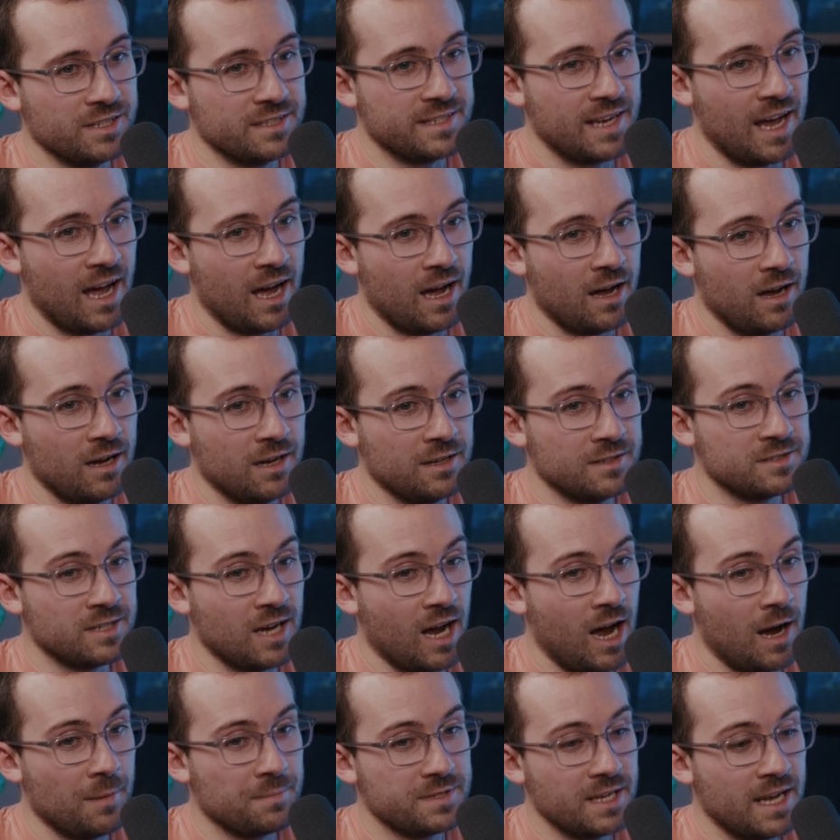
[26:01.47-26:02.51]

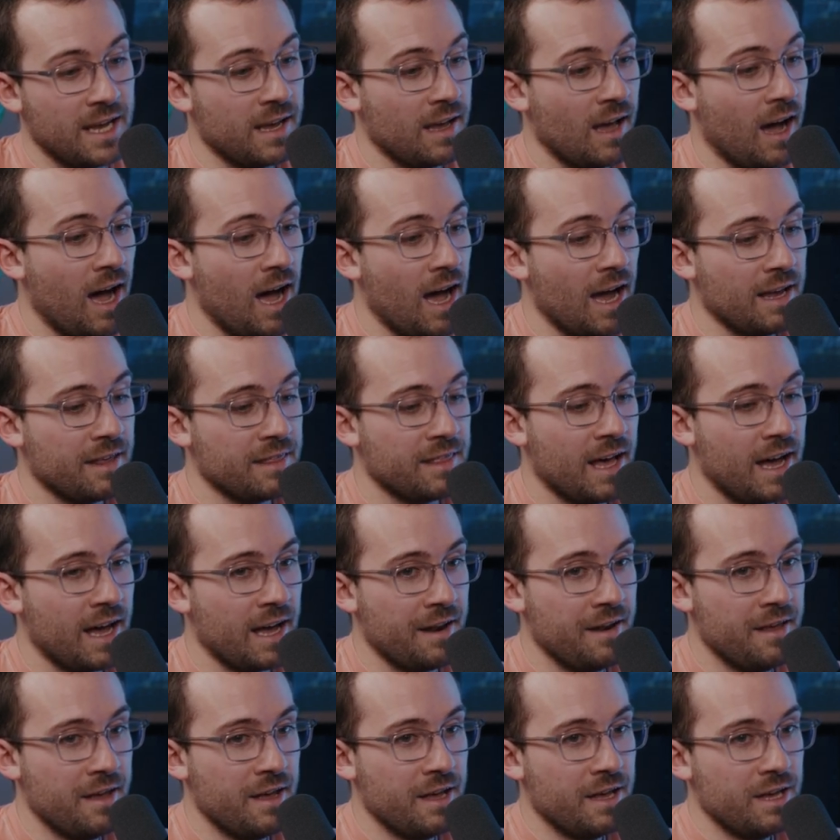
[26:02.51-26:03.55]
adopt AI
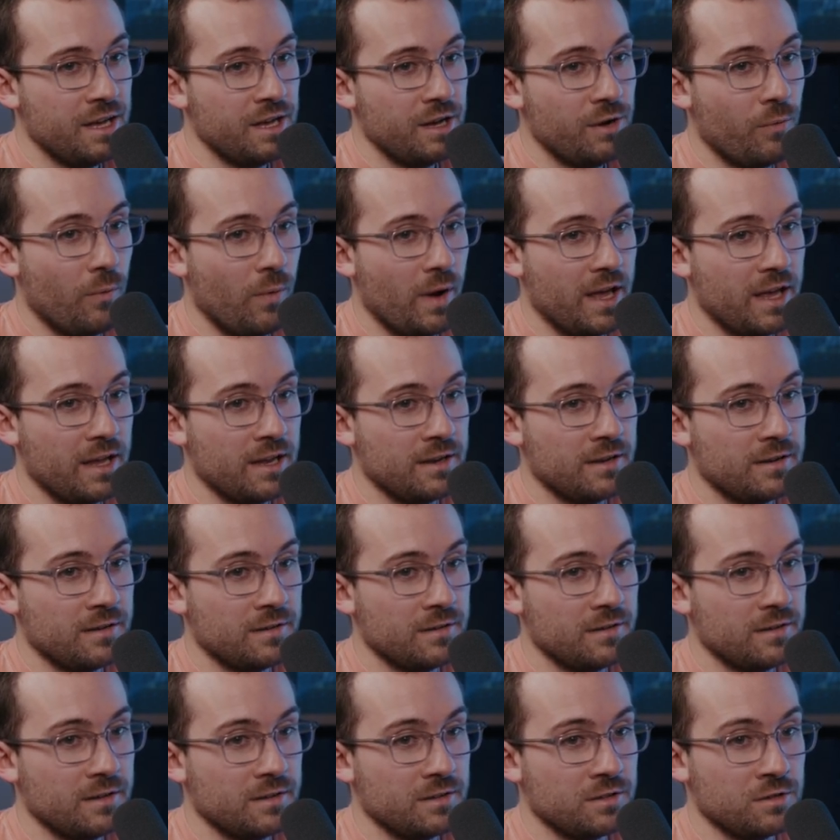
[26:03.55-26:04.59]
that
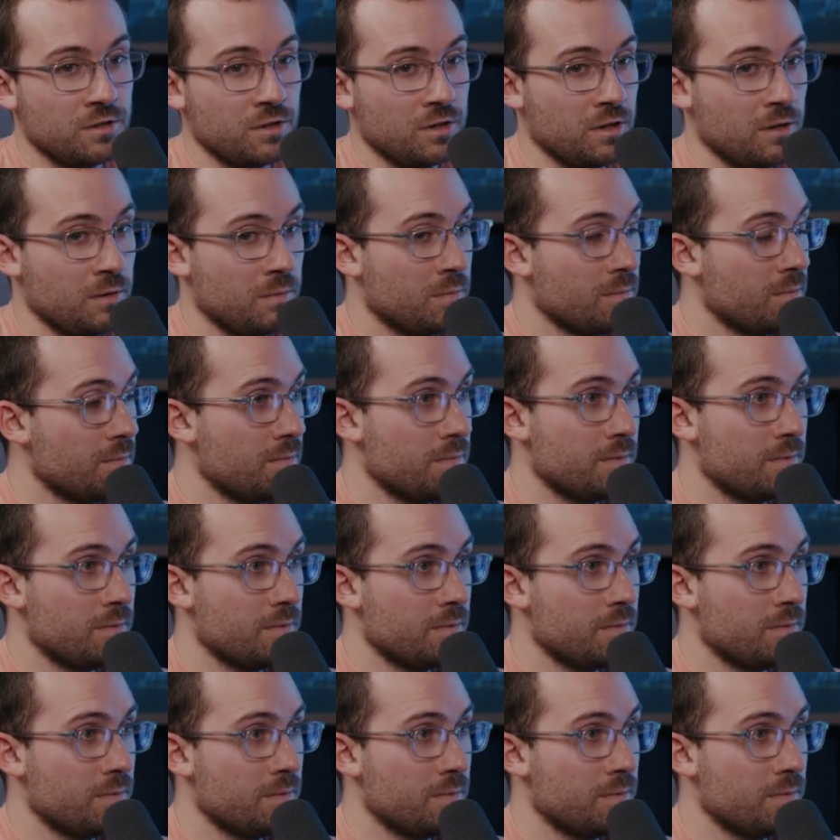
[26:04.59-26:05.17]
when your